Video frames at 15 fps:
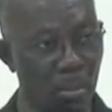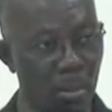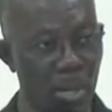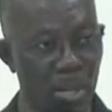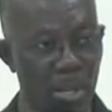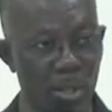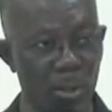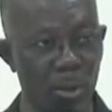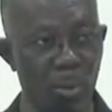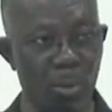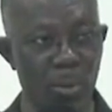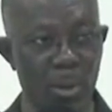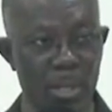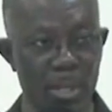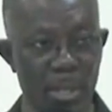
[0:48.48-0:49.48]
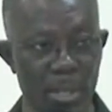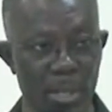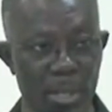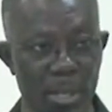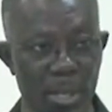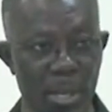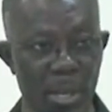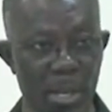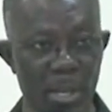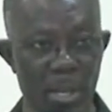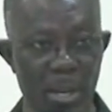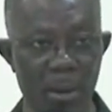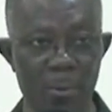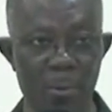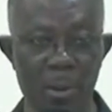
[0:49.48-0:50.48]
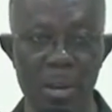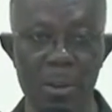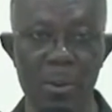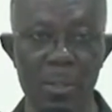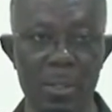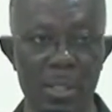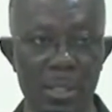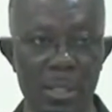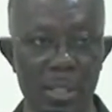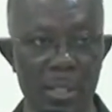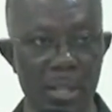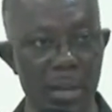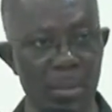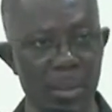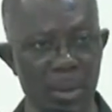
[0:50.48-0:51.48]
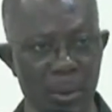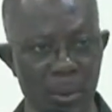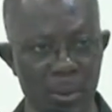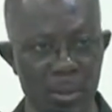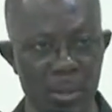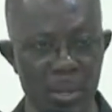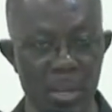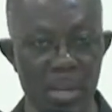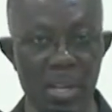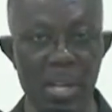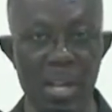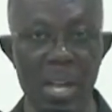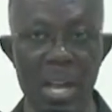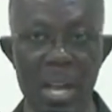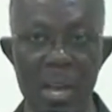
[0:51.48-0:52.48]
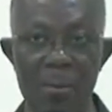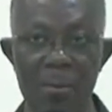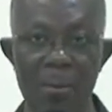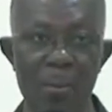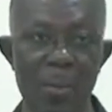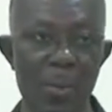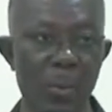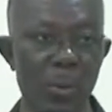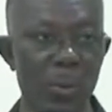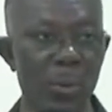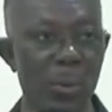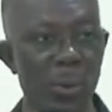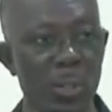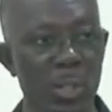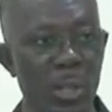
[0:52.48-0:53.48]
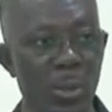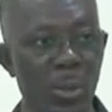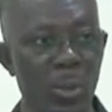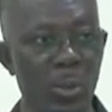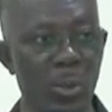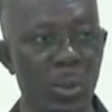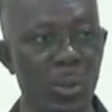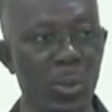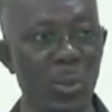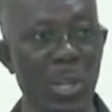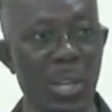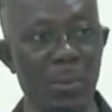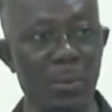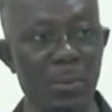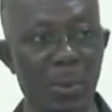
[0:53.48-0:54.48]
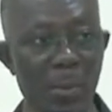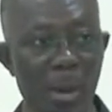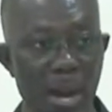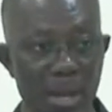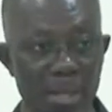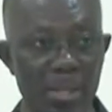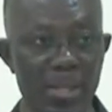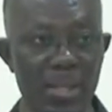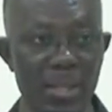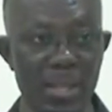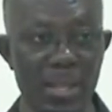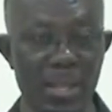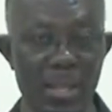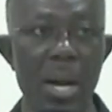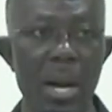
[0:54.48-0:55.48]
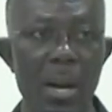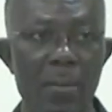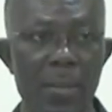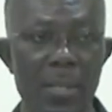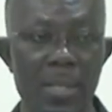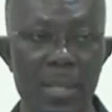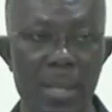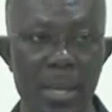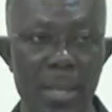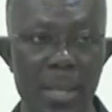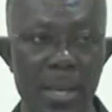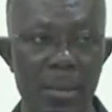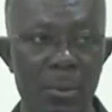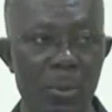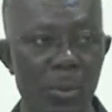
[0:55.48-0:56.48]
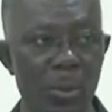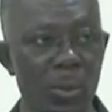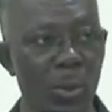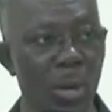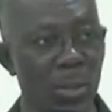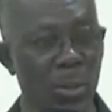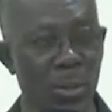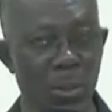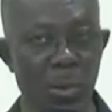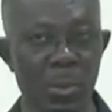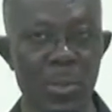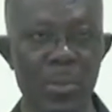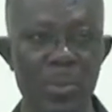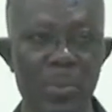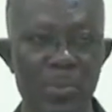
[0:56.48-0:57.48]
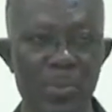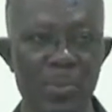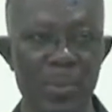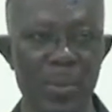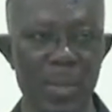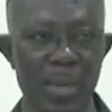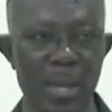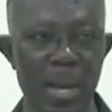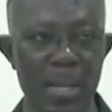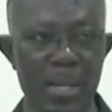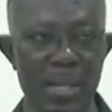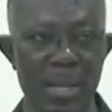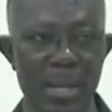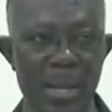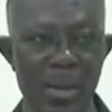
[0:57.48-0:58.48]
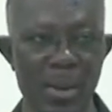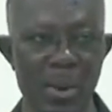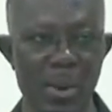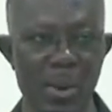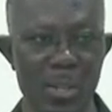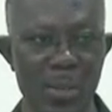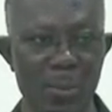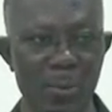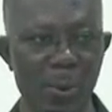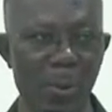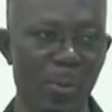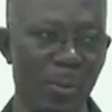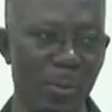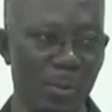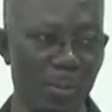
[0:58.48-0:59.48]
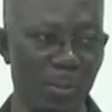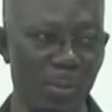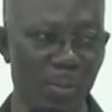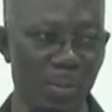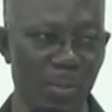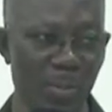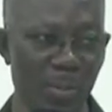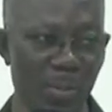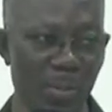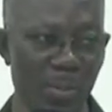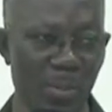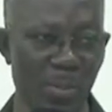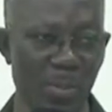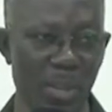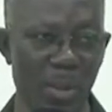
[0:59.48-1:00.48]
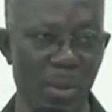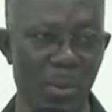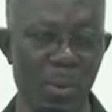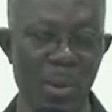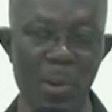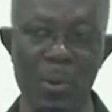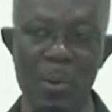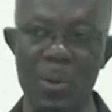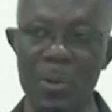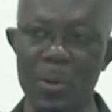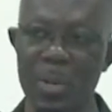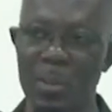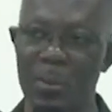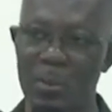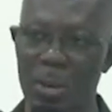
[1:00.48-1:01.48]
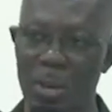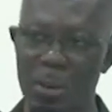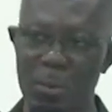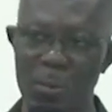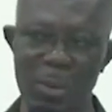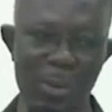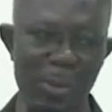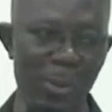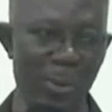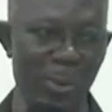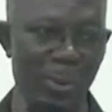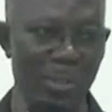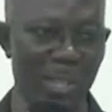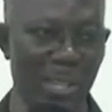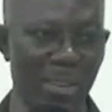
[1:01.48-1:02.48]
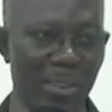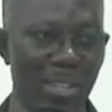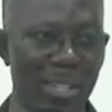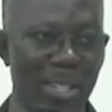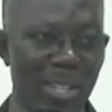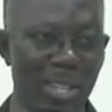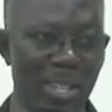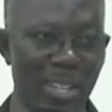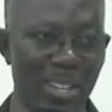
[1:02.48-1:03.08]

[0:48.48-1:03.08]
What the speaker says: in a sub-region and in the African continent and beyond, and for people to continue also to learn from us. Having said that, we want to assure you that on the 4th, we are going to give you an overdose of security,